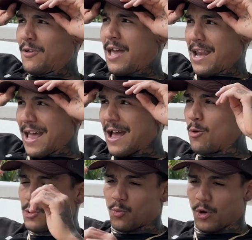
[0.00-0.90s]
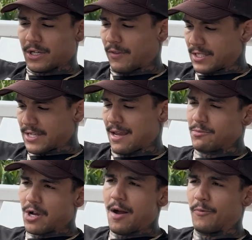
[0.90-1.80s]
and who's worked at the same
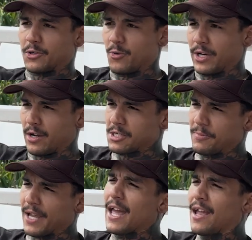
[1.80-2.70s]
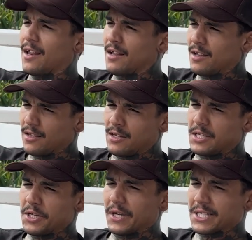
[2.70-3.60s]
job for 20 years and be like, hey, you
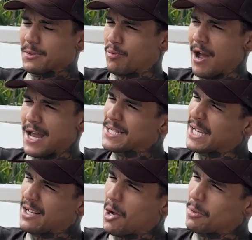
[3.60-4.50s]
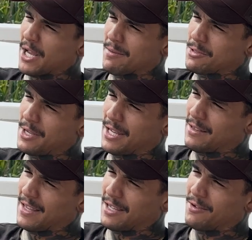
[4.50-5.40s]
still get surprised like a couple times a week
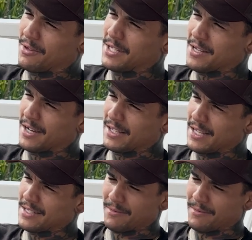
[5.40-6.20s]
and think you really suck at this?